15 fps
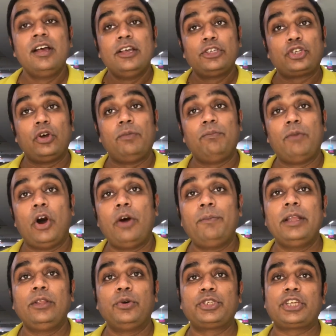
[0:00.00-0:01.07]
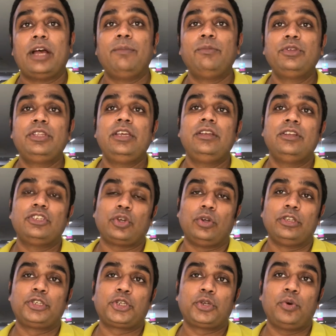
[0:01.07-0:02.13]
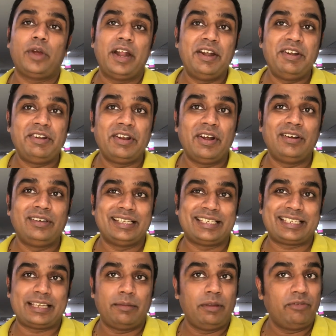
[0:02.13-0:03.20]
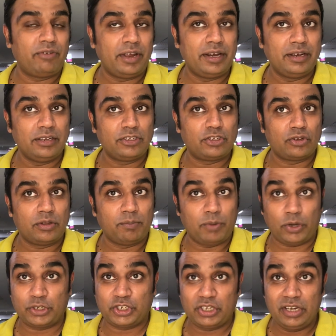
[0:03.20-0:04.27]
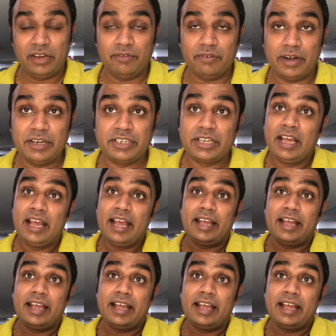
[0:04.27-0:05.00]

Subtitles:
So Mohammad Hussamuddin has also entered the semi-finals of the boxing event,